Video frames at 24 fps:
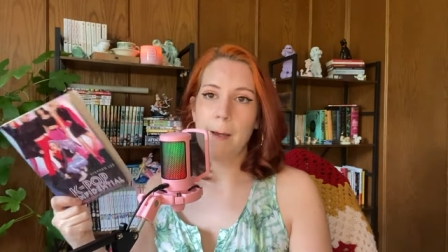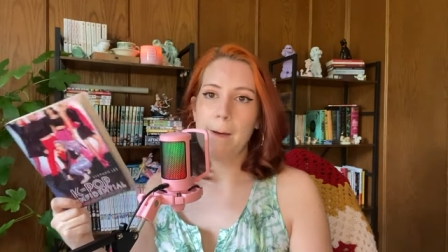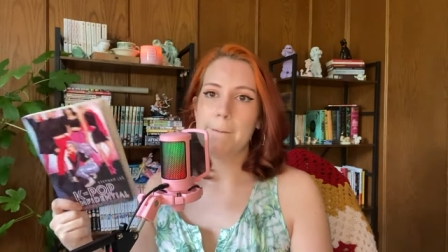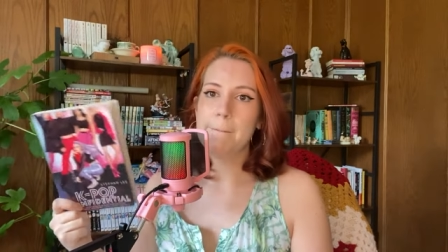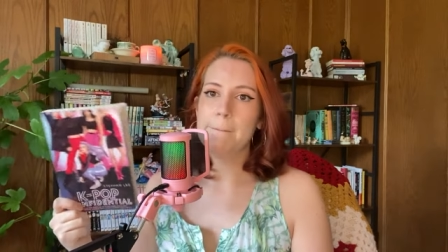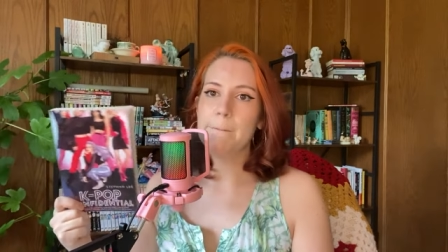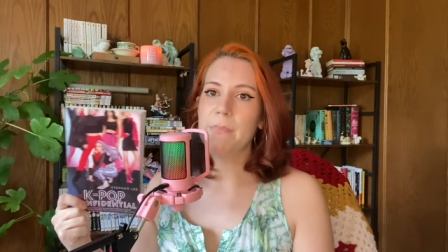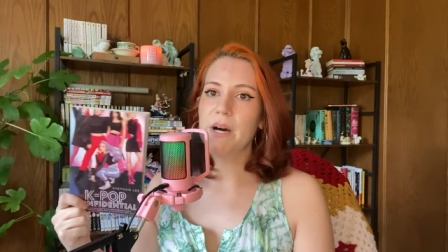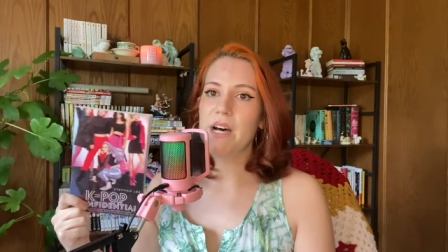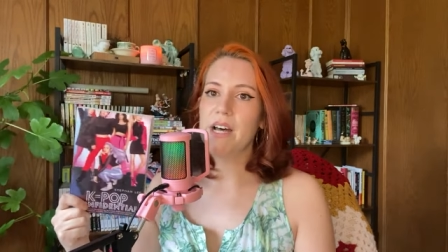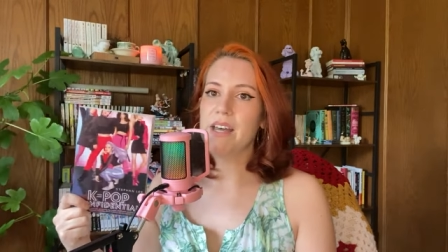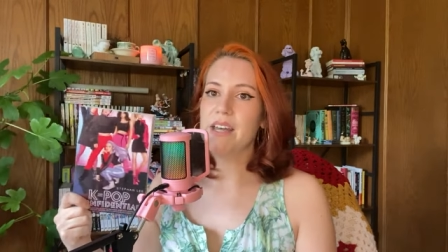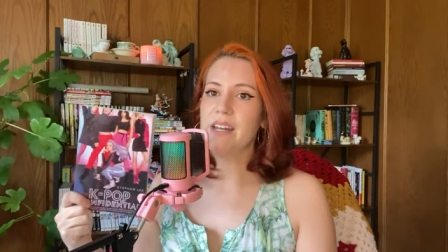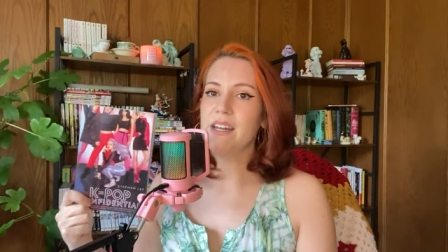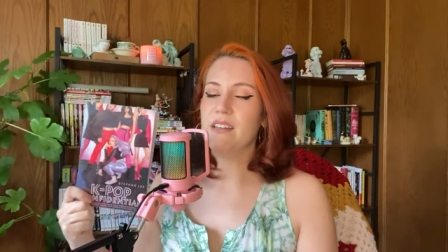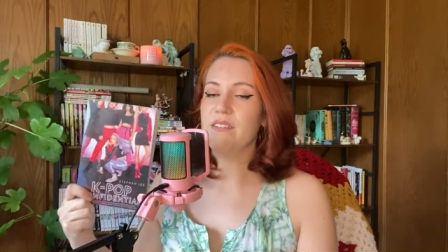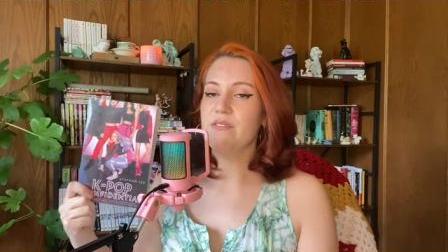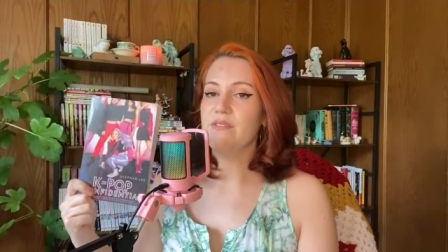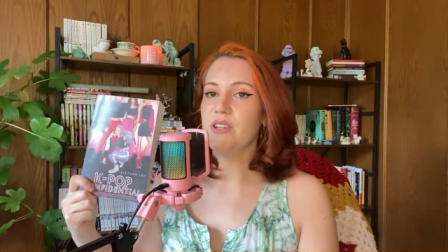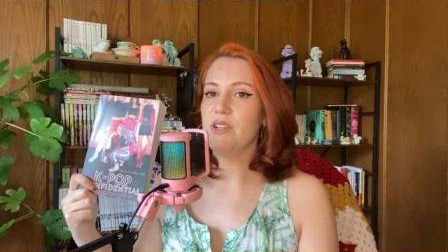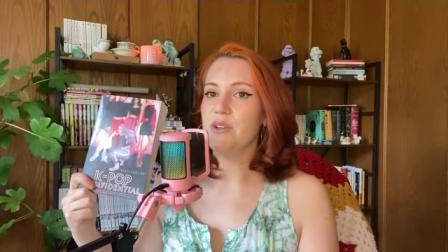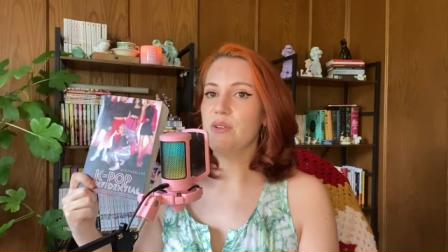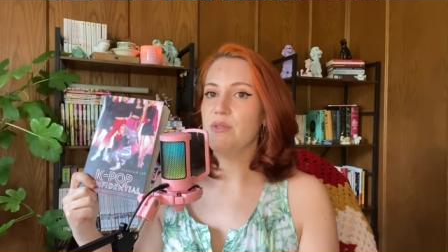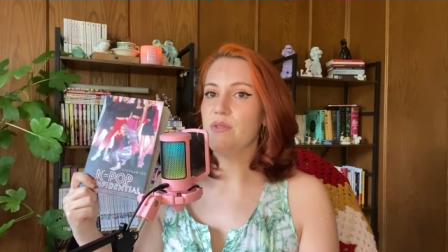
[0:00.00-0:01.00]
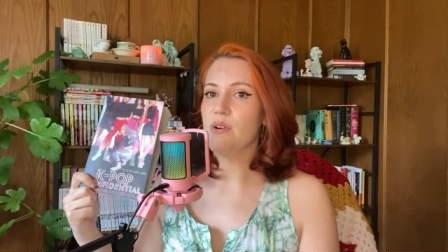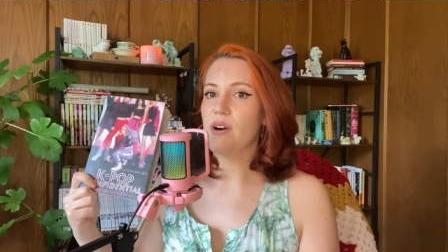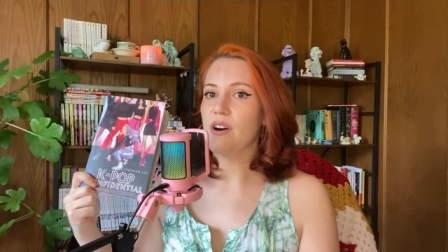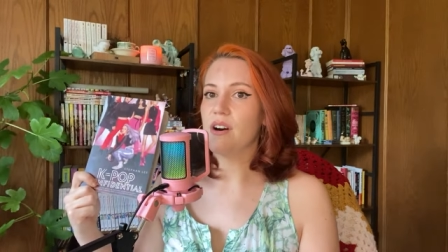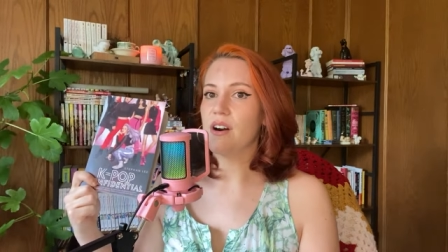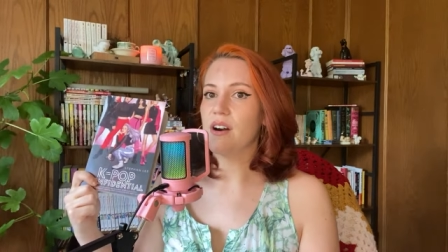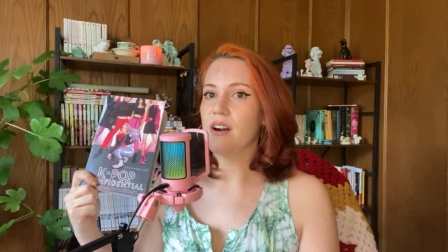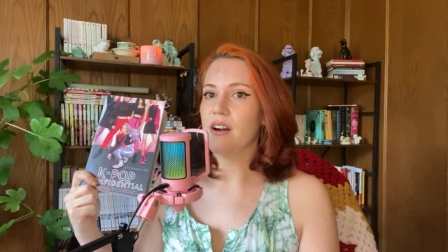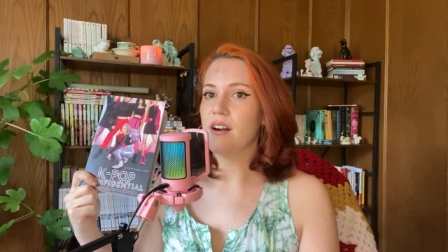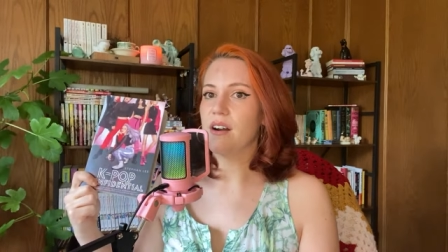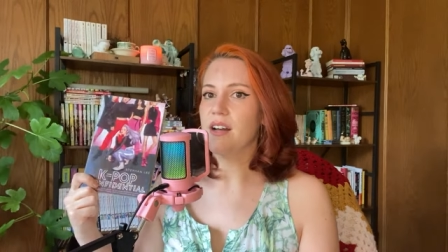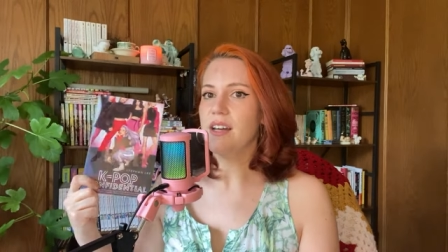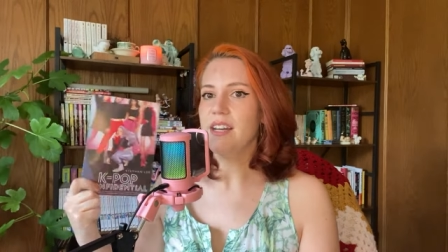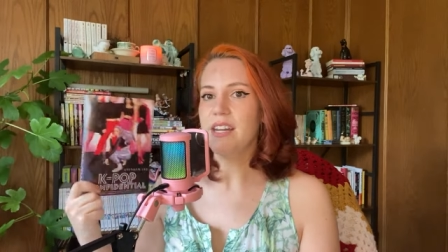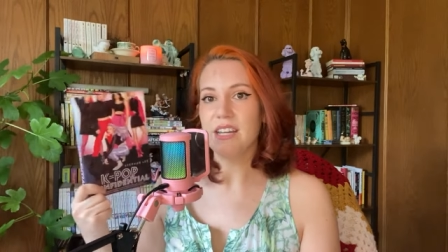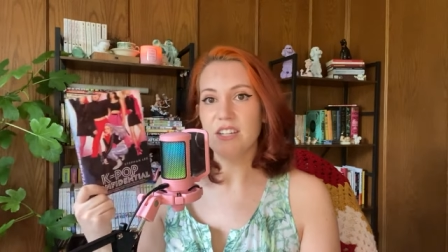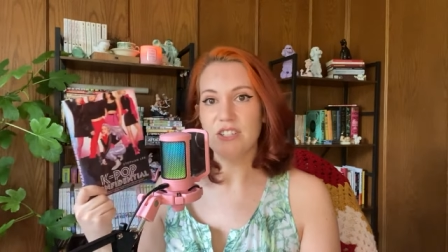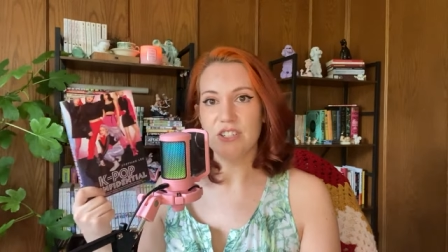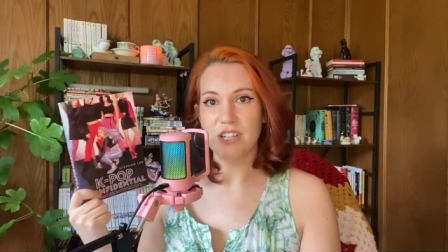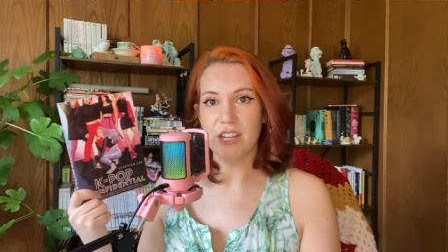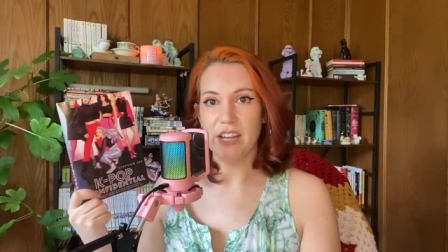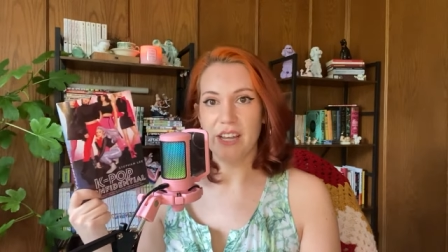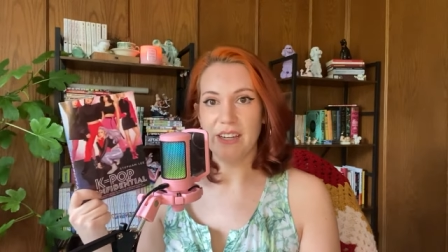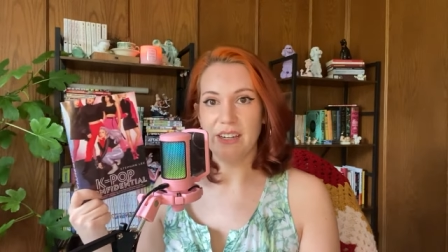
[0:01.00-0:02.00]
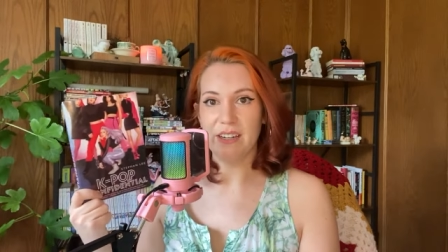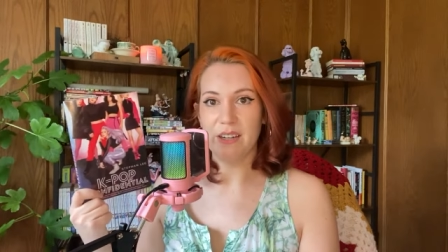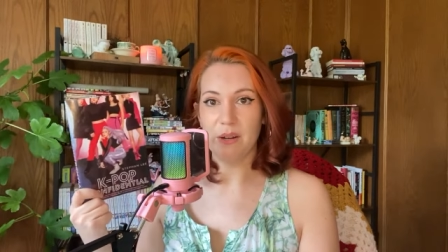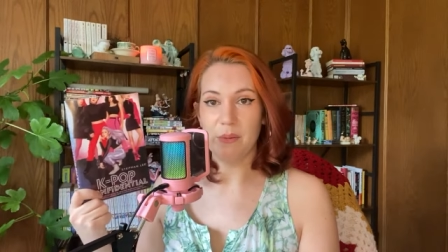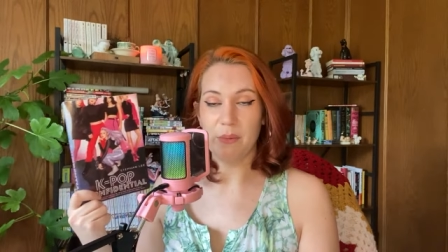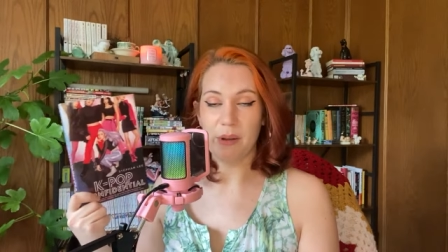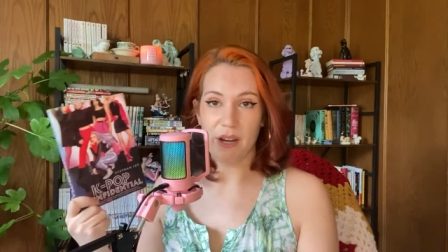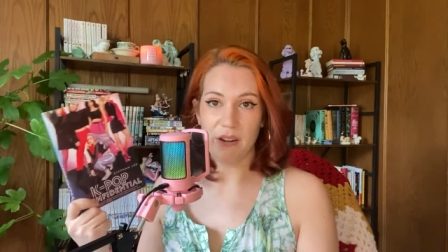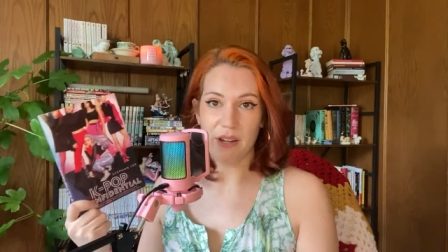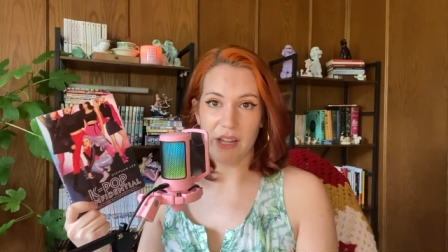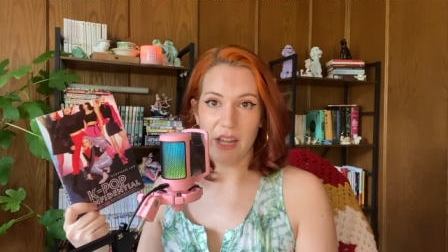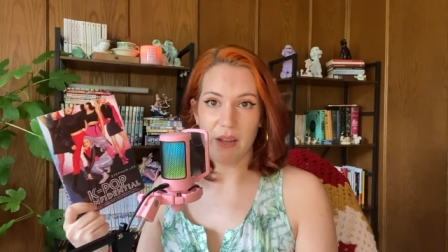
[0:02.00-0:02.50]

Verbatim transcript: But if you are uneducated about